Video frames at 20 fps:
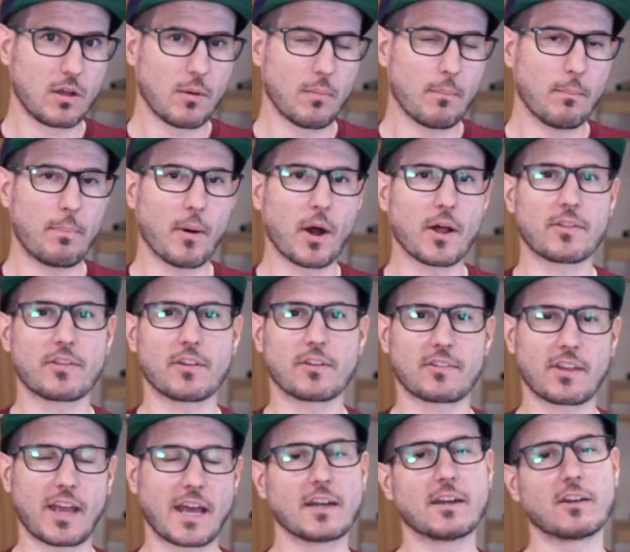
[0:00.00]
but the
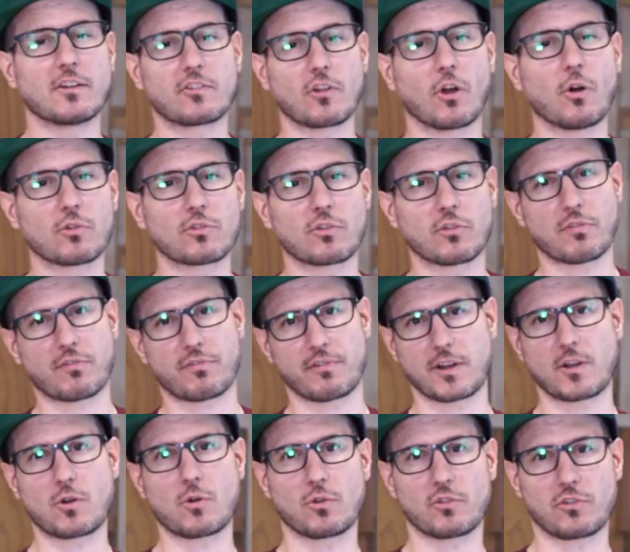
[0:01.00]
tenon is also
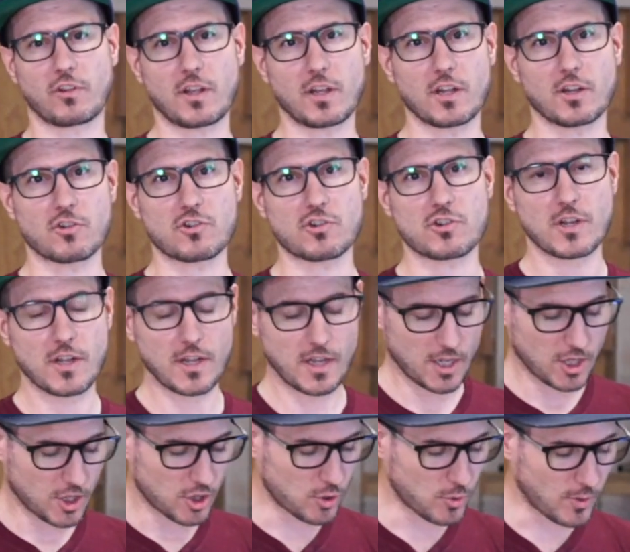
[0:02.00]
3/4 inch?
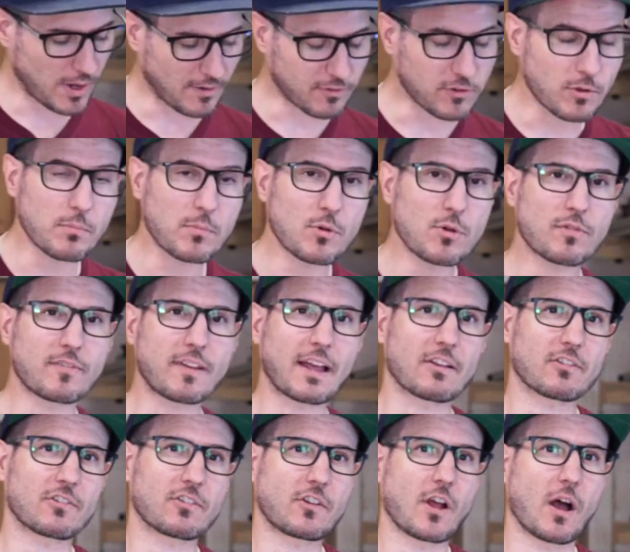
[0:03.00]
You'd have to move
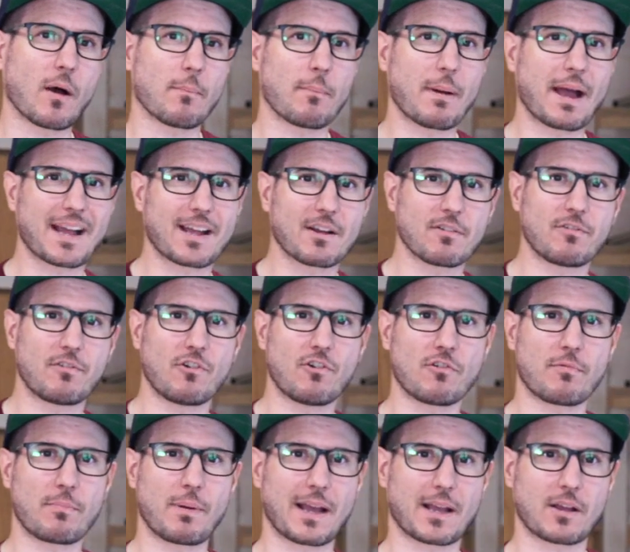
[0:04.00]
that stop back and
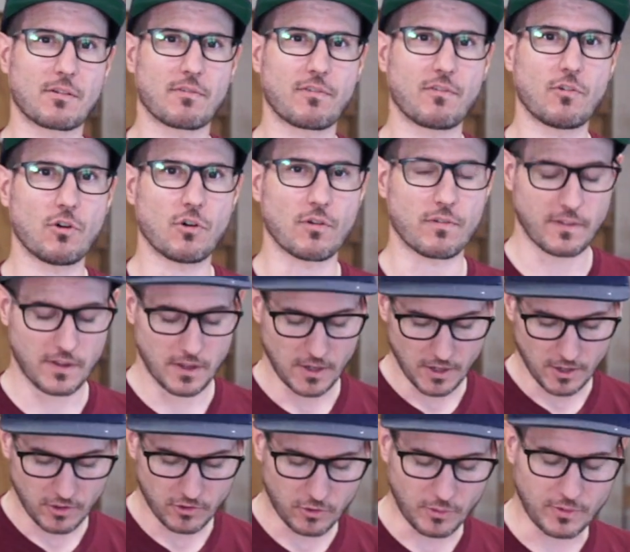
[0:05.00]
forth, back and forth.
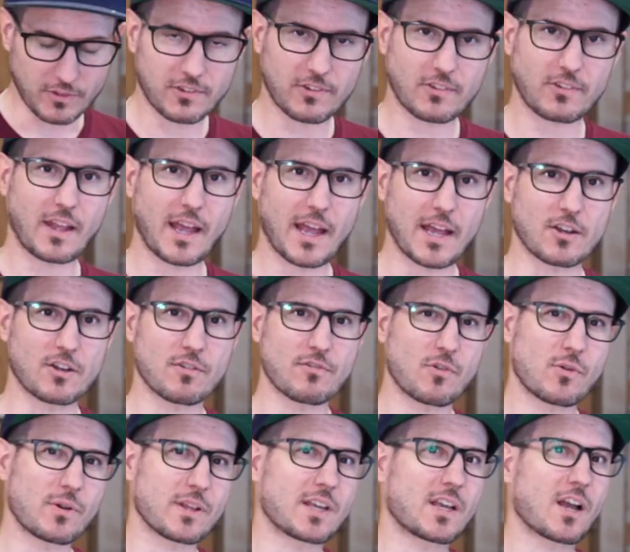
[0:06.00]
So instead, you've
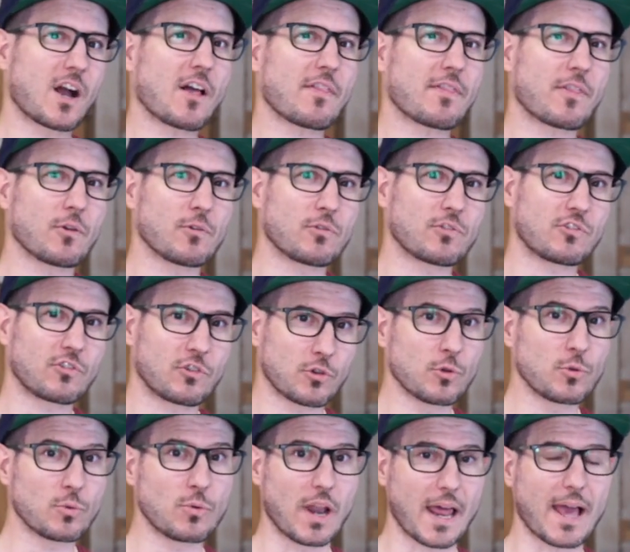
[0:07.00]
already cut those
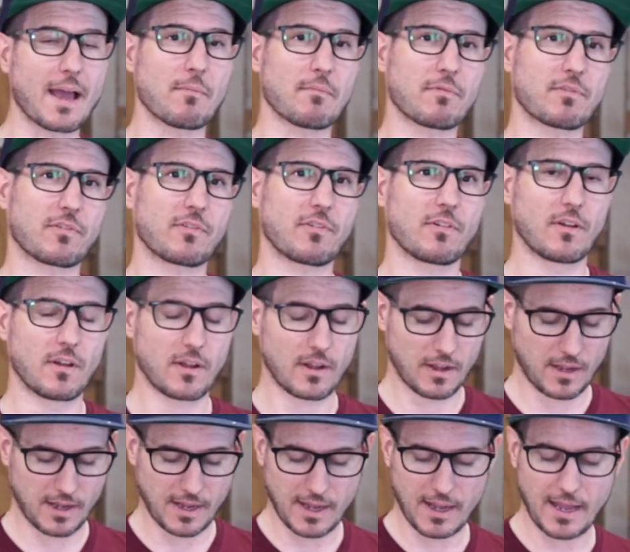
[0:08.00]
2 lengths
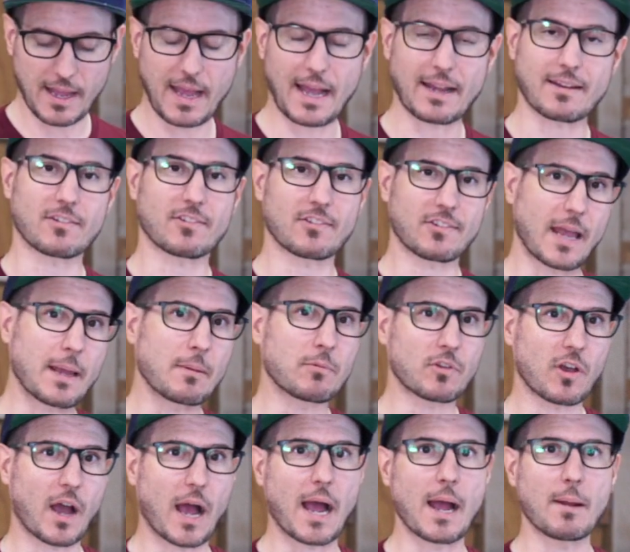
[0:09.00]
at the same
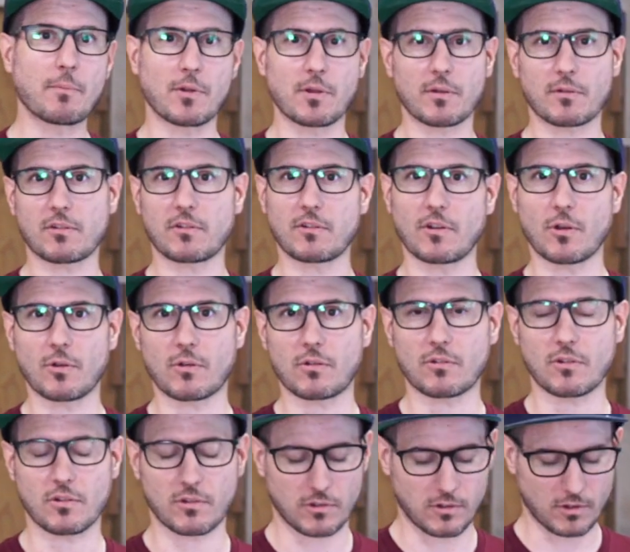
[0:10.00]
time,
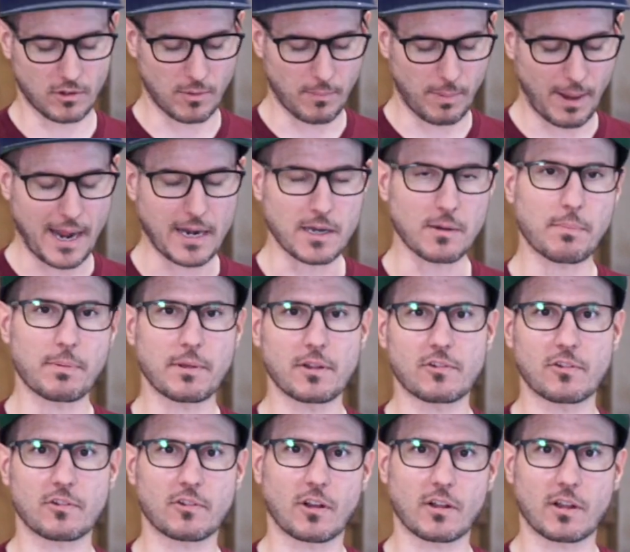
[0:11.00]
the companion
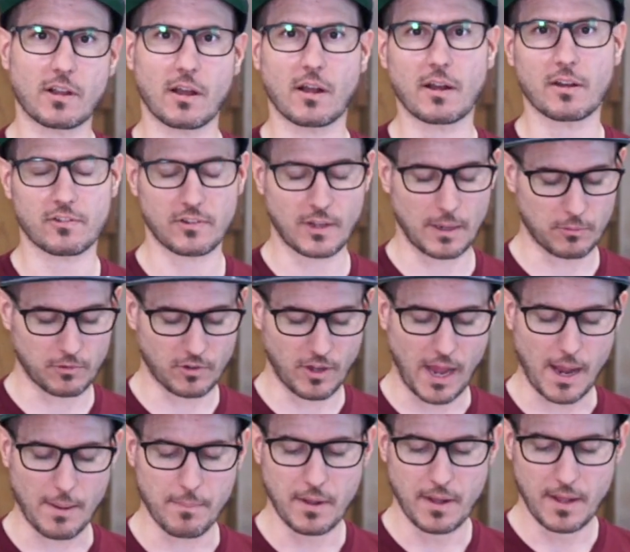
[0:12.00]
pieces got cut at the same
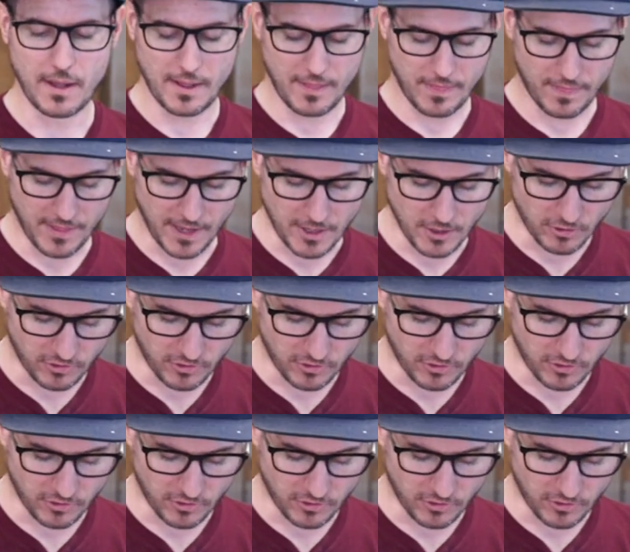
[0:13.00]
time. Then you